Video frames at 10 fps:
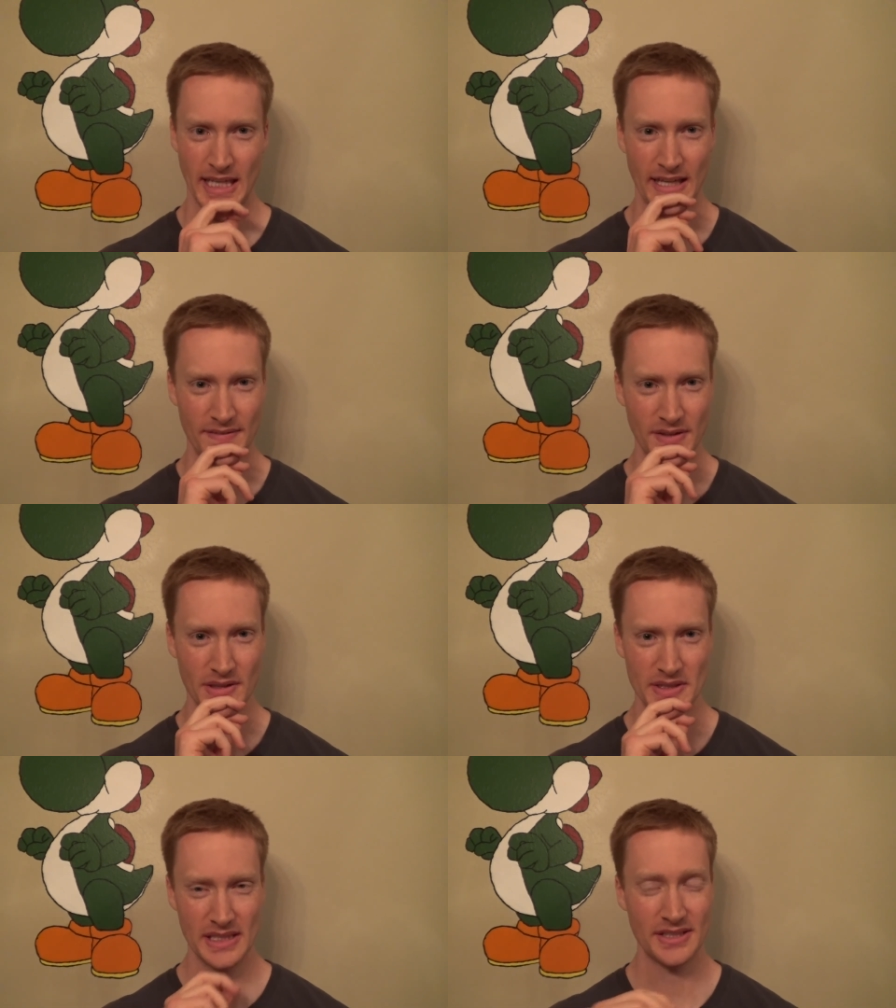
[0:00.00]
If you
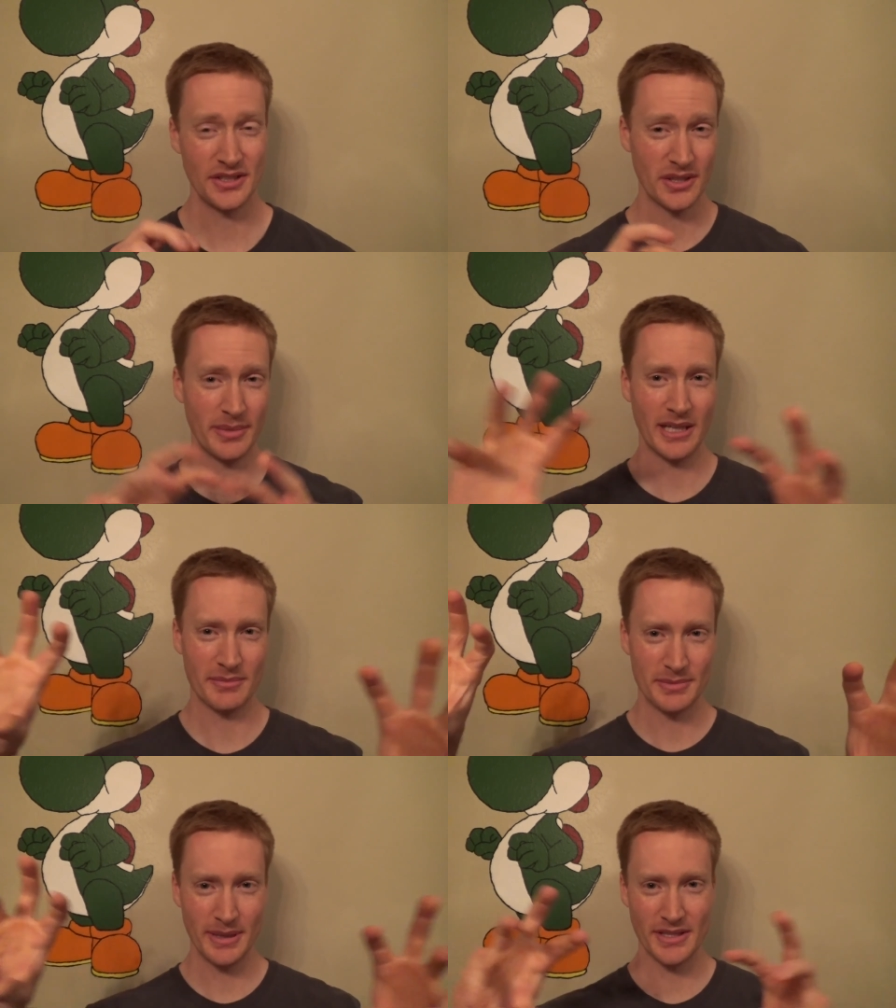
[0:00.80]
use this, you can make them
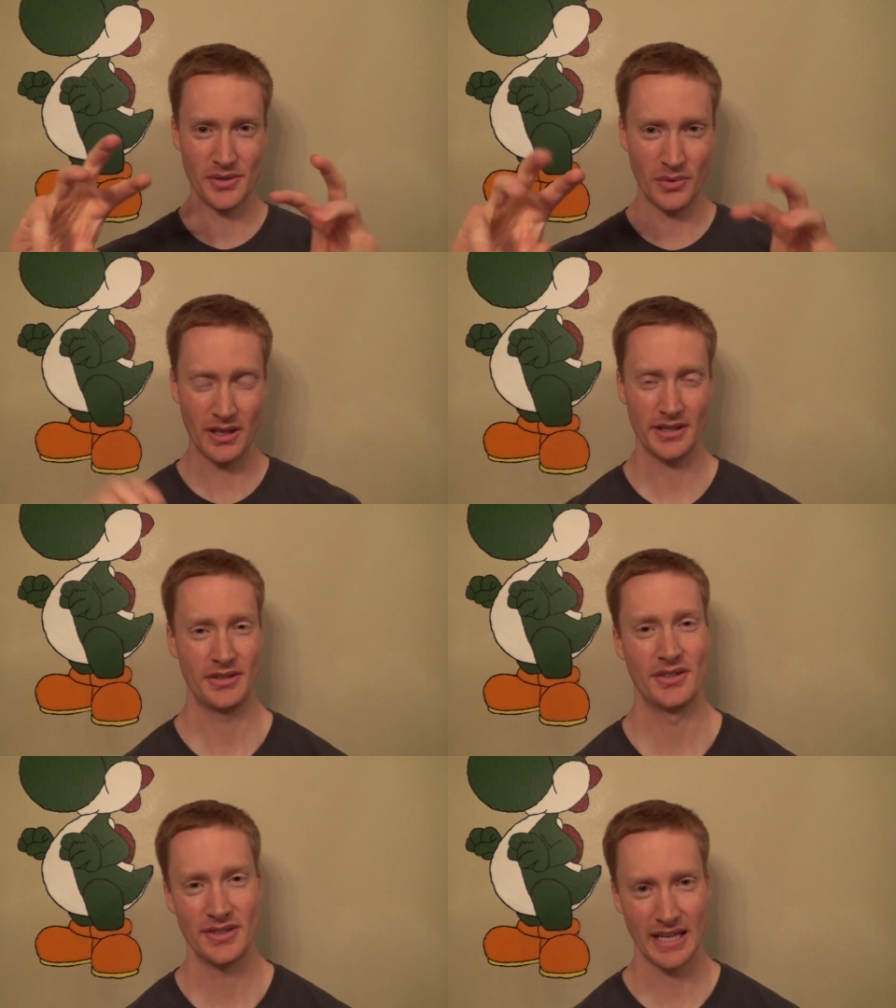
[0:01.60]
as big as you want. You
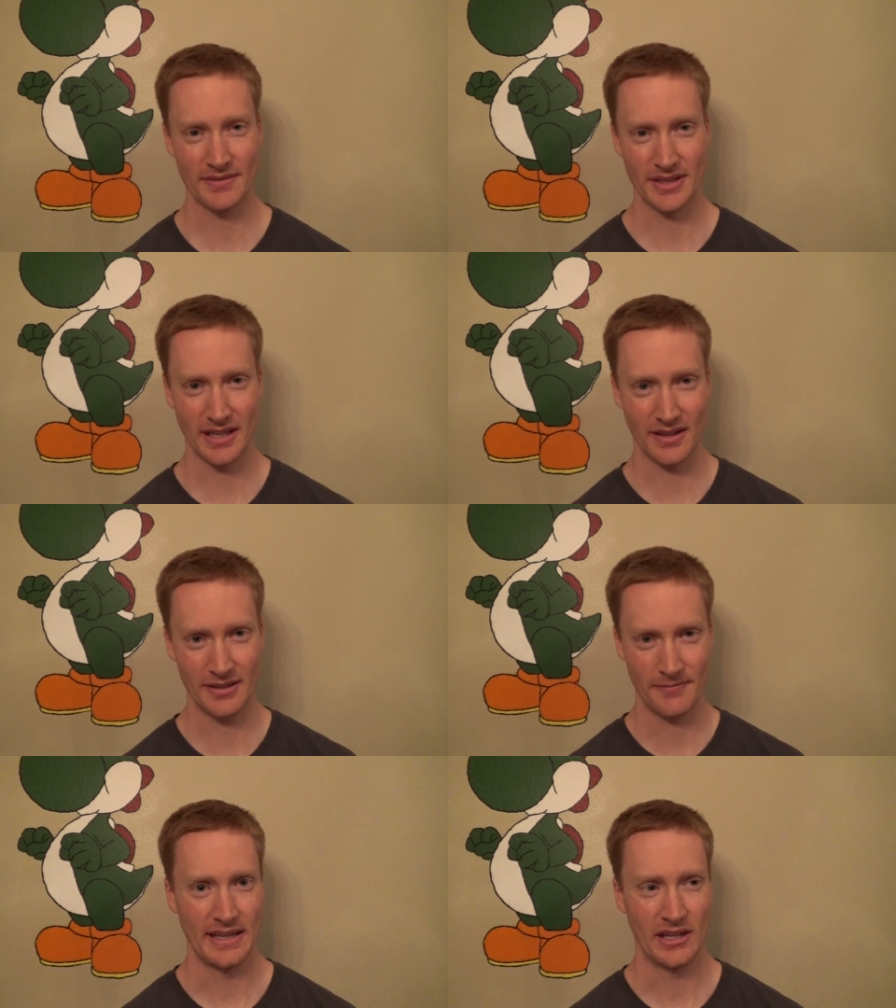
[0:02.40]
just have to tell
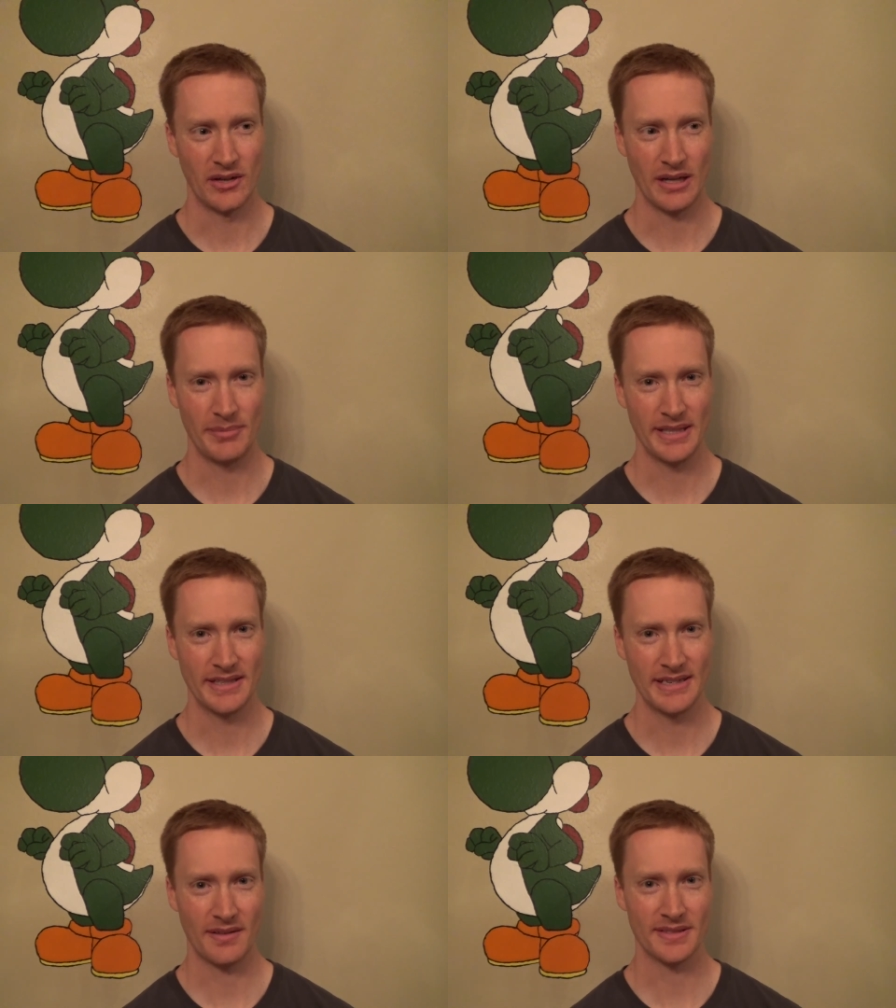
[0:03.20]
it, you know, how big
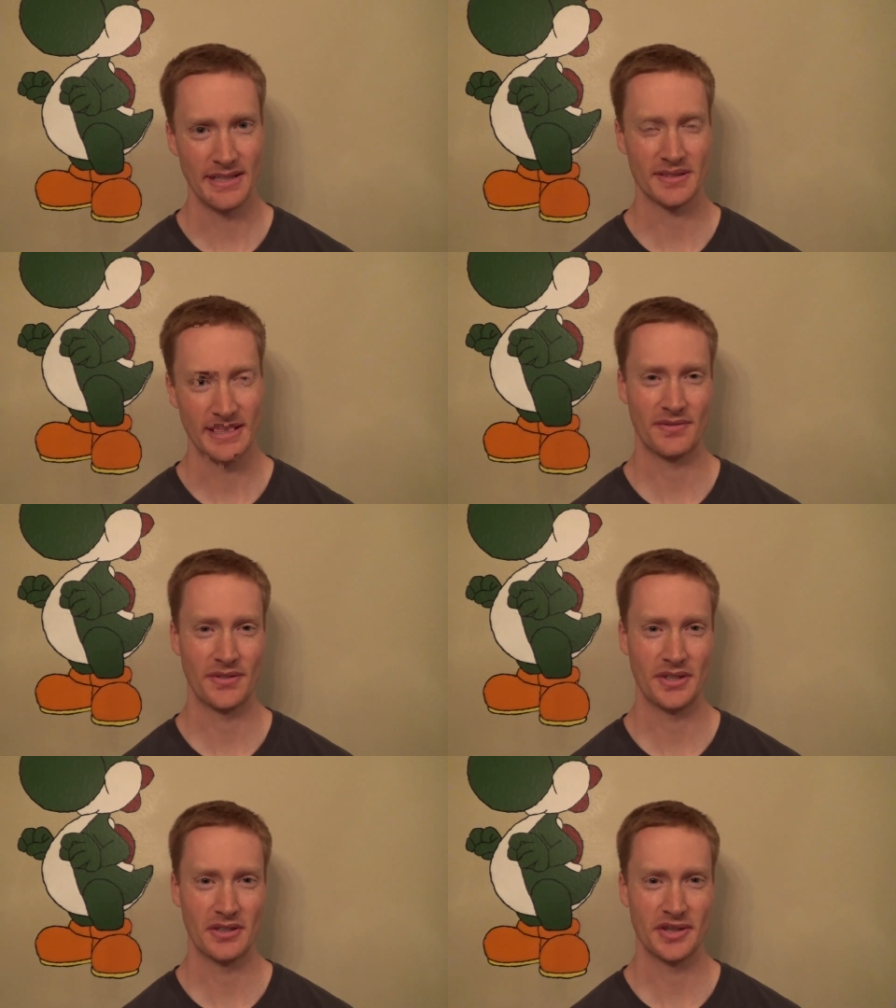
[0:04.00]
the offsets are
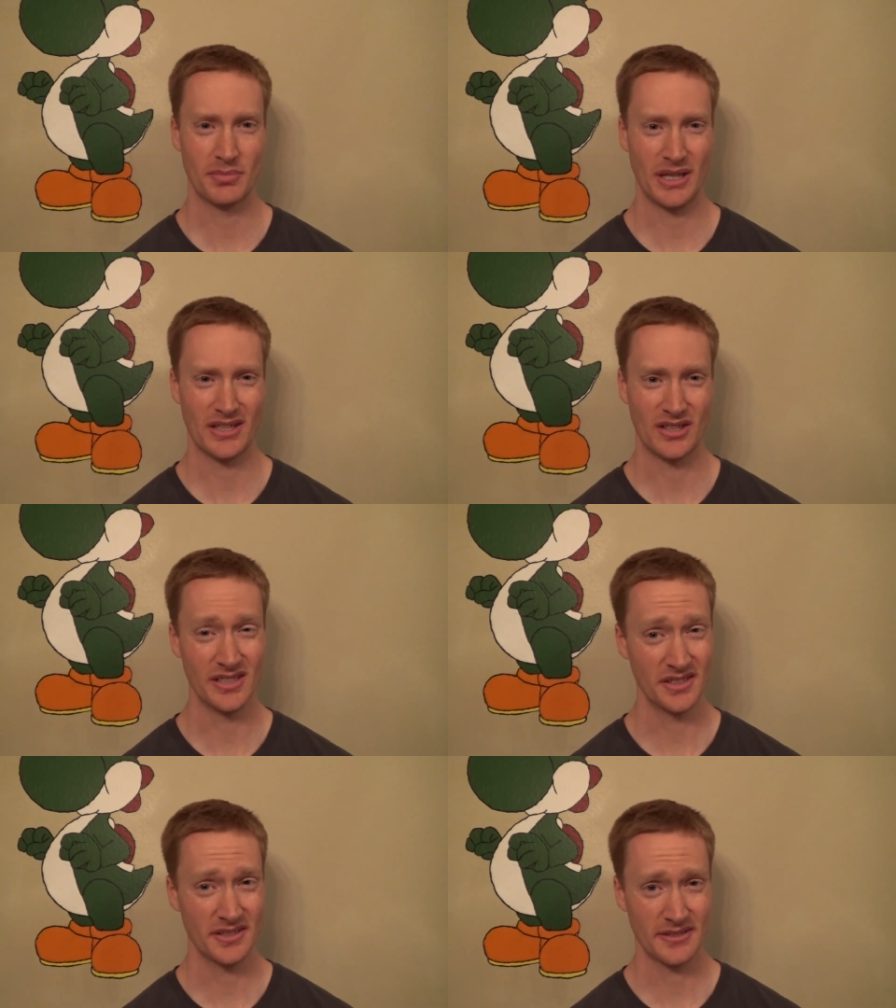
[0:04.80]
for your sprite
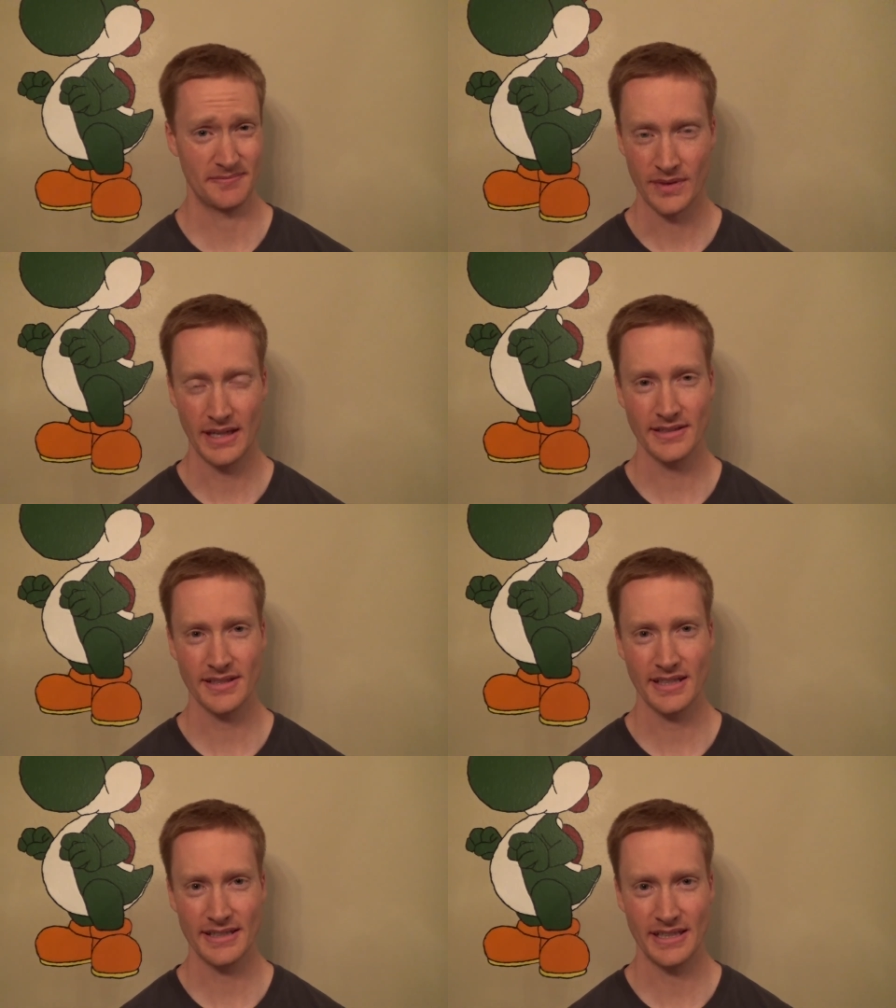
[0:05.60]
collisions. The next
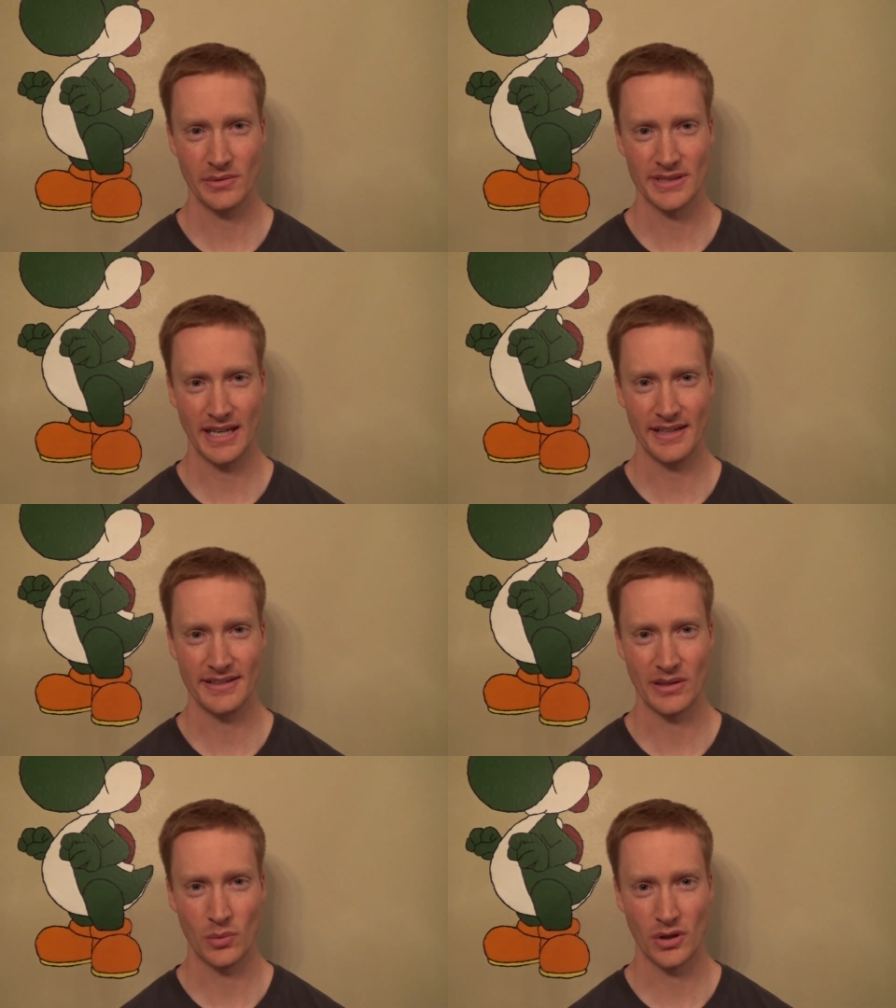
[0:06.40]
thing I did was add in
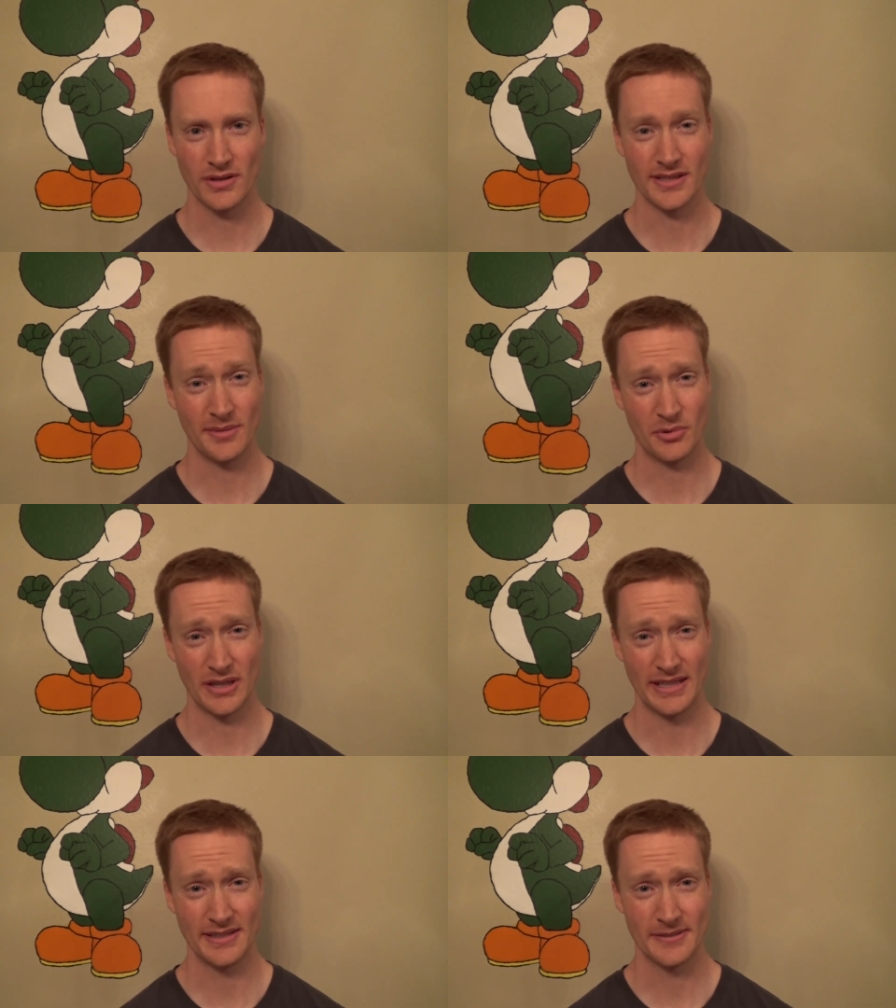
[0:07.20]
the awards and
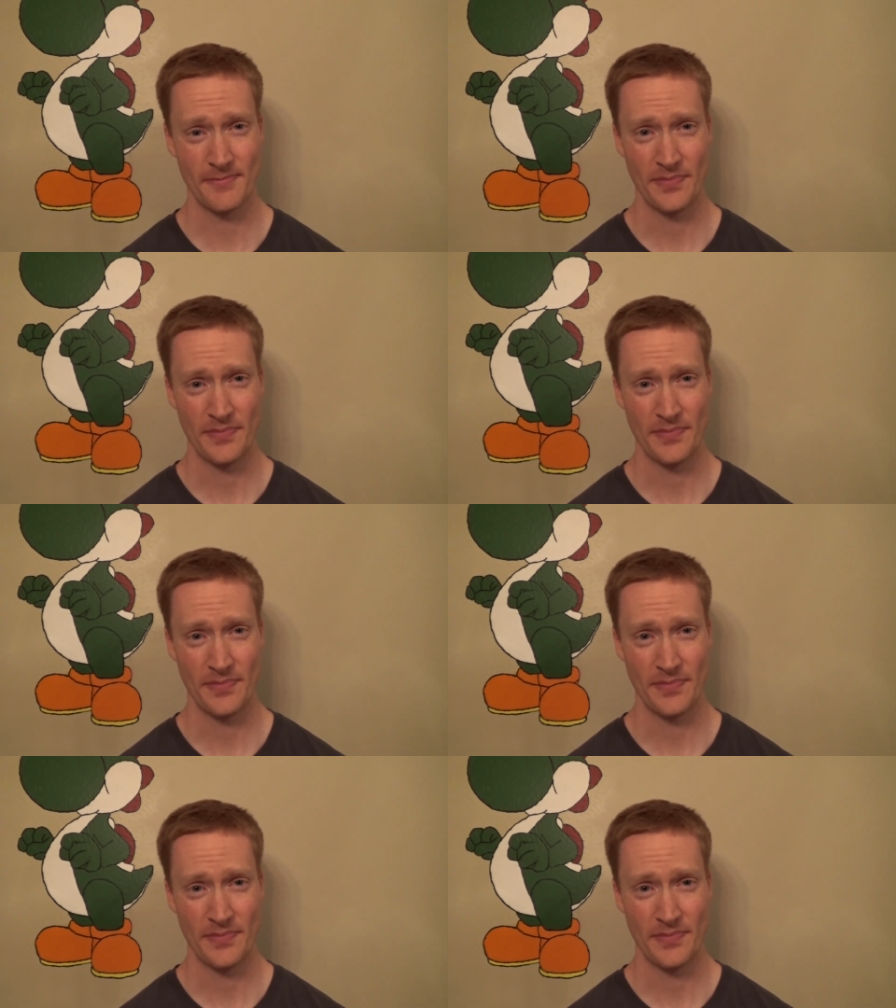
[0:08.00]
upgrades.